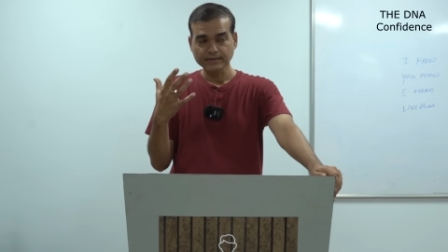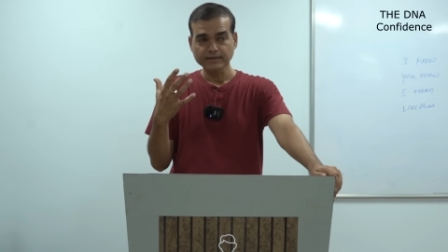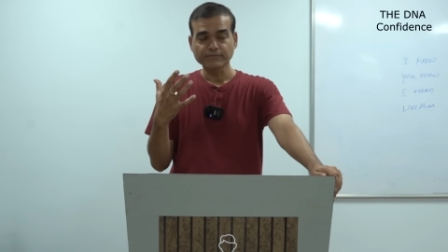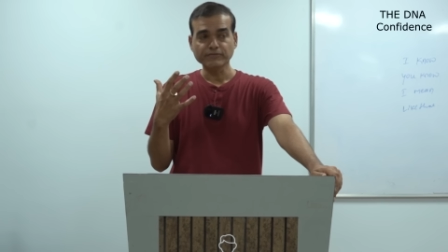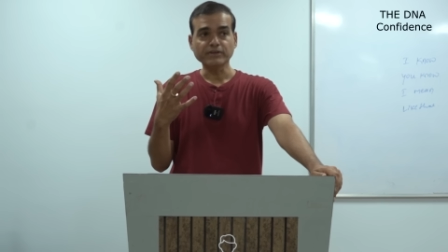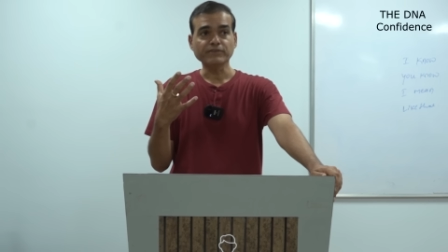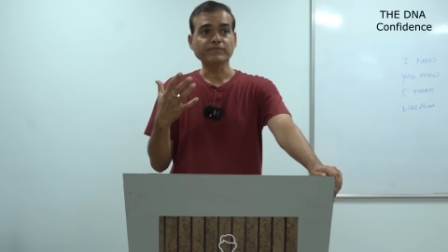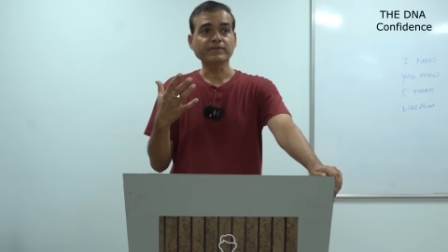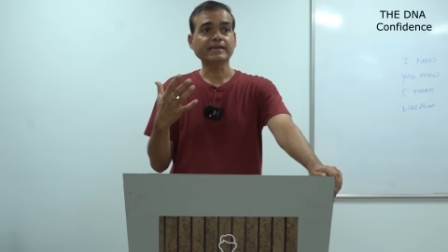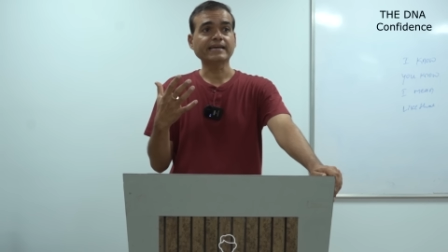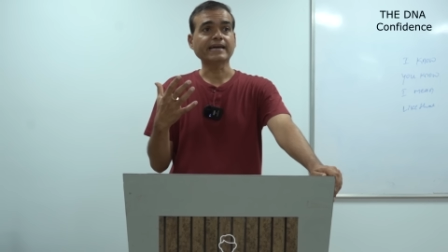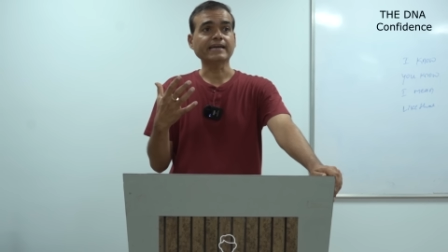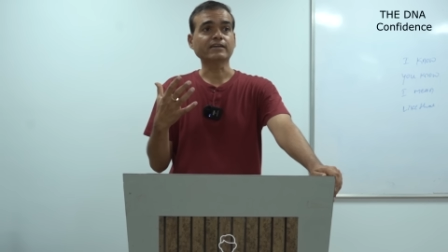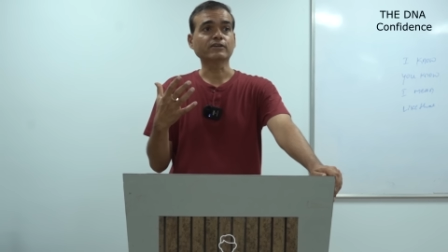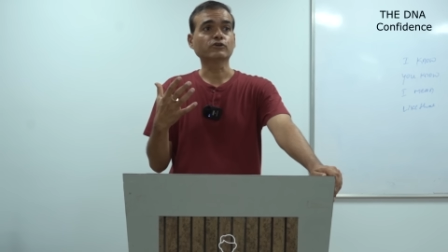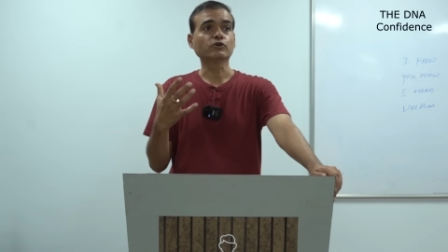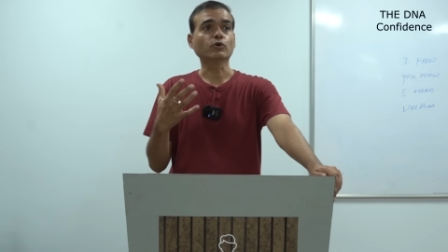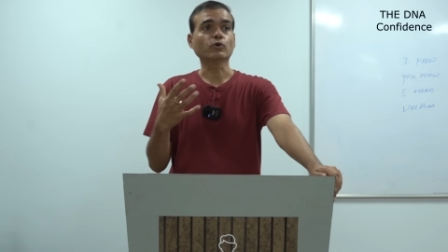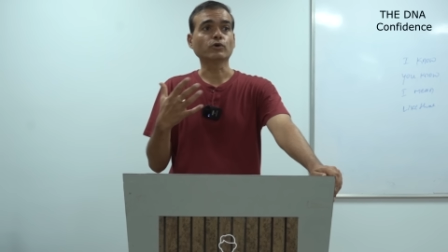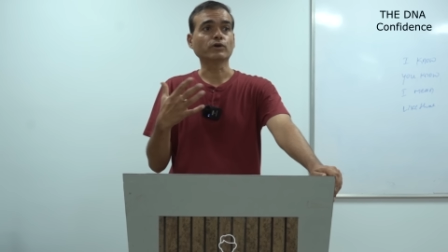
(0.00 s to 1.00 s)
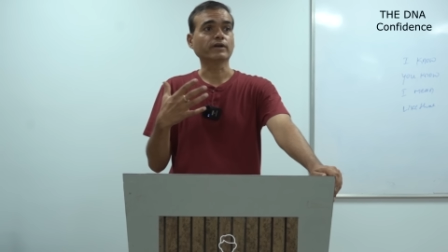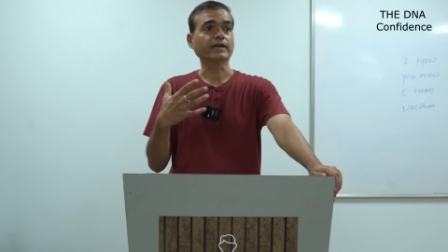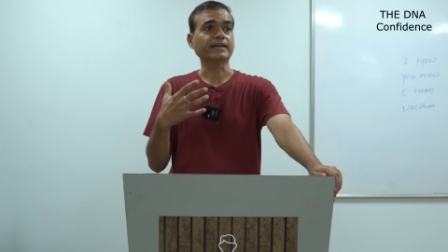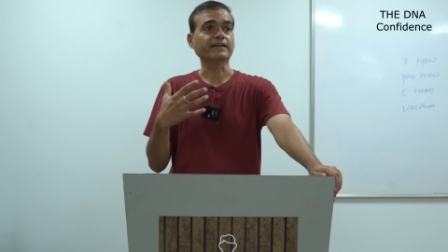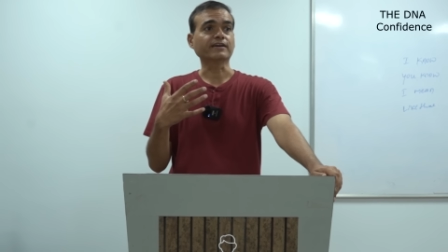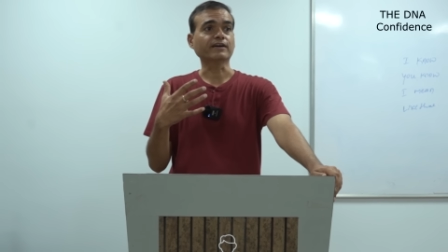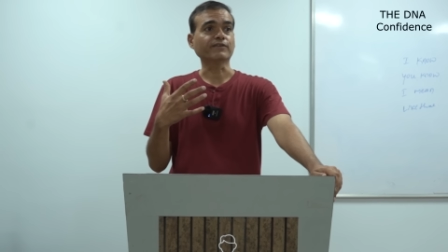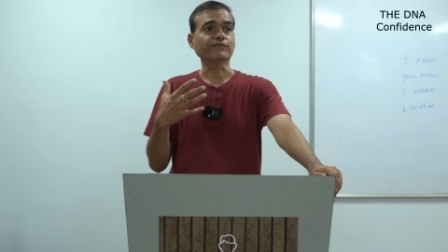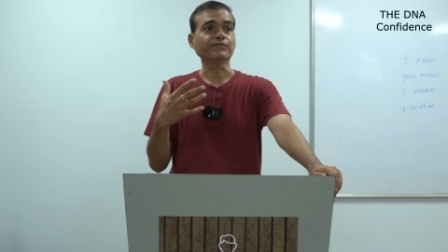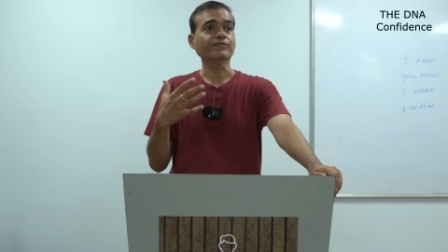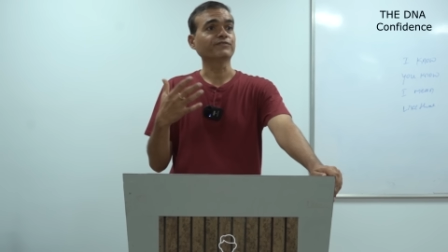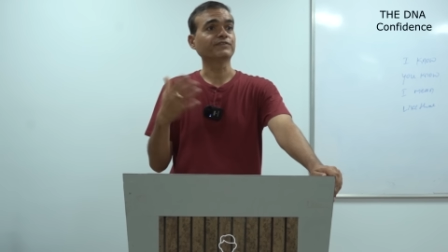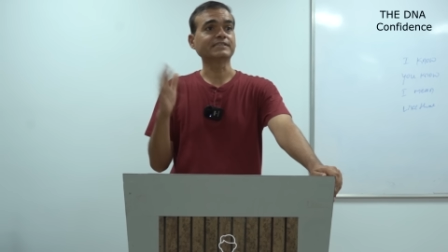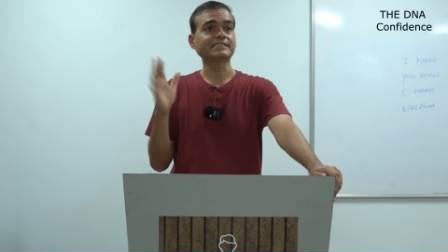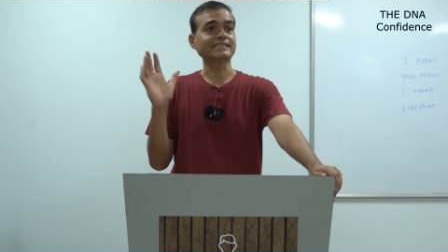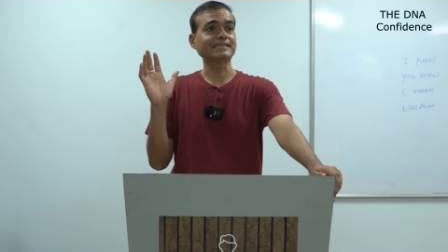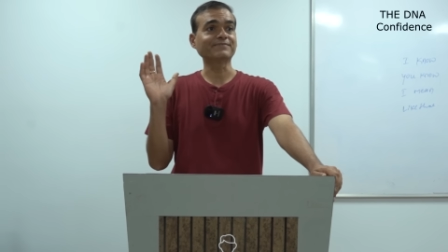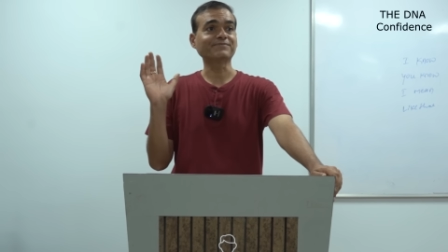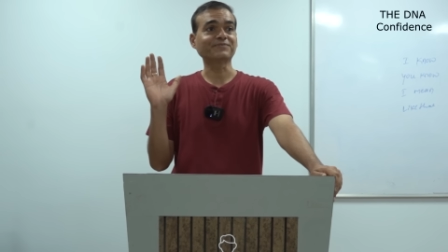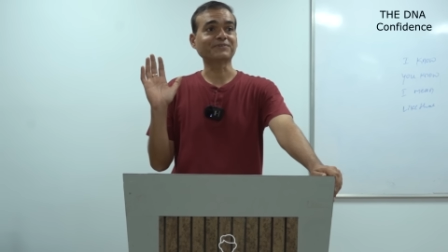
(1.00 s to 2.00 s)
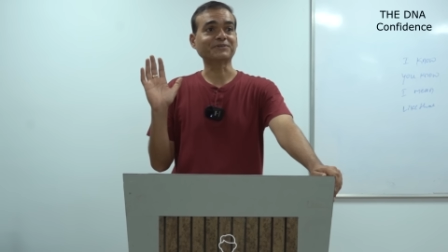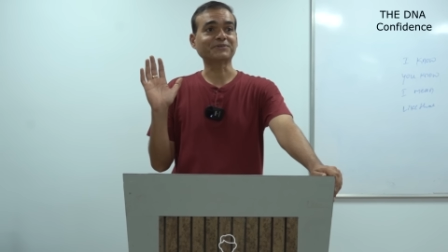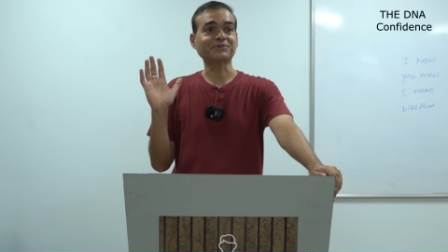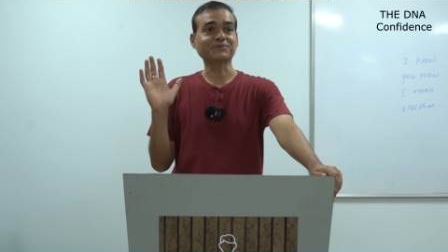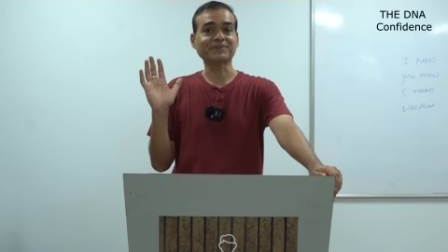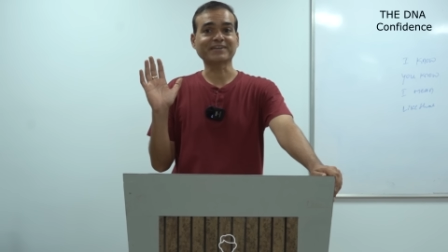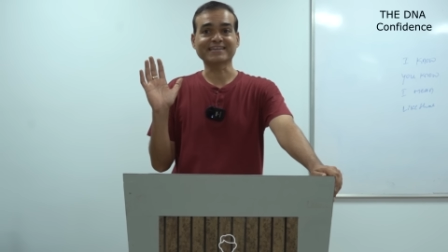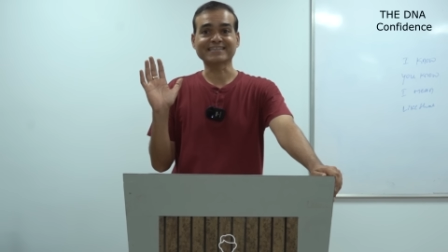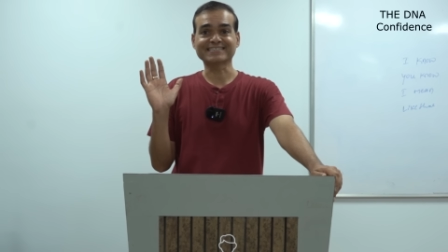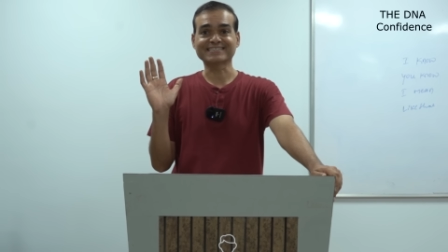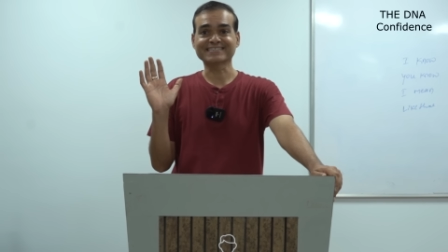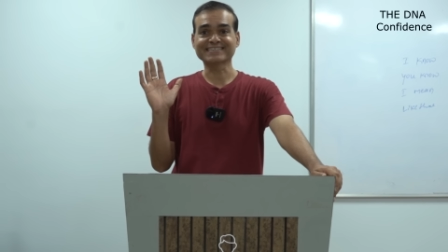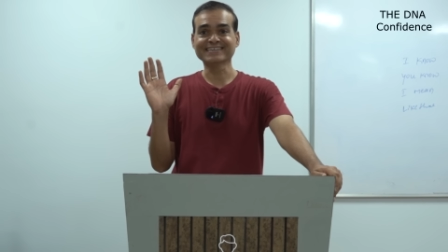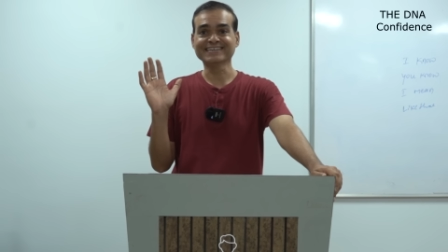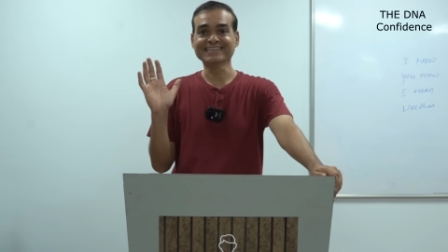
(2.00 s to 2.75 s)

when we get cold and cough we sleep for 2 days